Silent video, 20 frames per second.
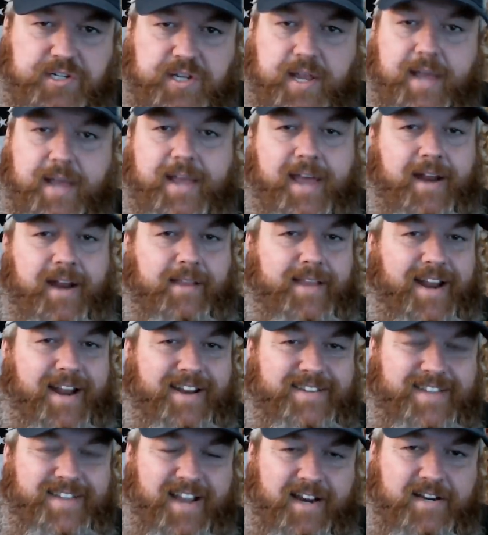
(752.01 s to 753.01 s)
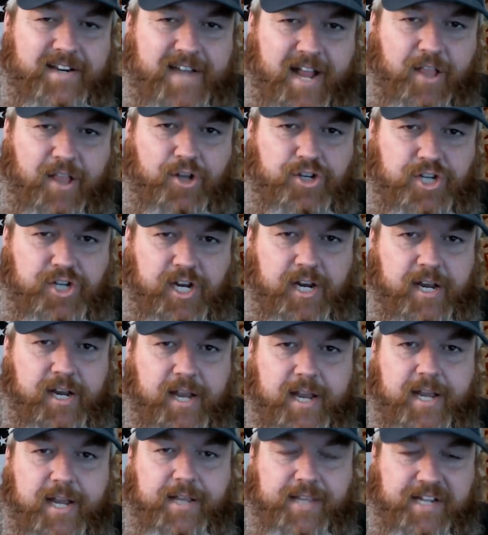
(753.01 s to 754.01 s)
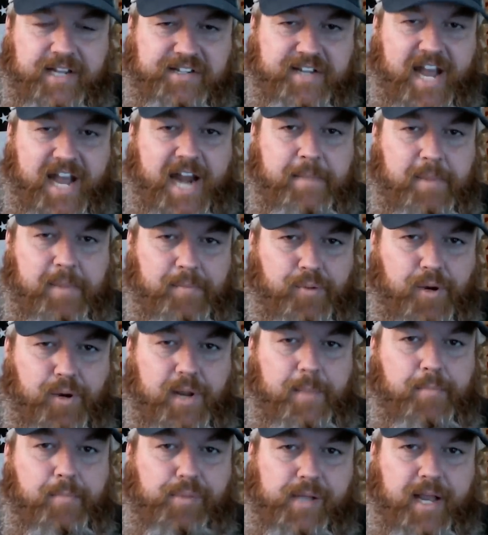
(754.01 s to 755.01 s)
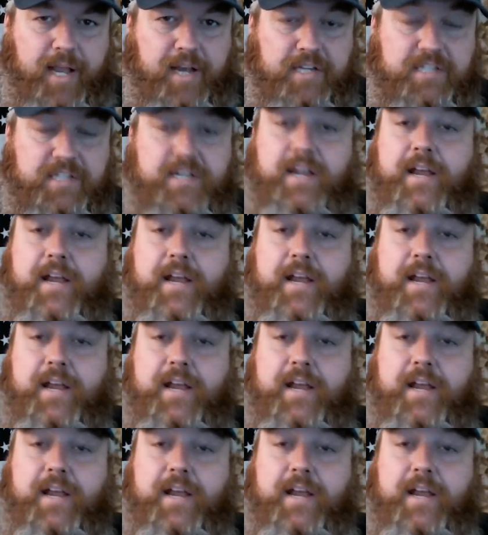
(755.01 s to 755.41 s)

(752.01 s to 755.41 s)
and a lot of technology that's got to be put in place.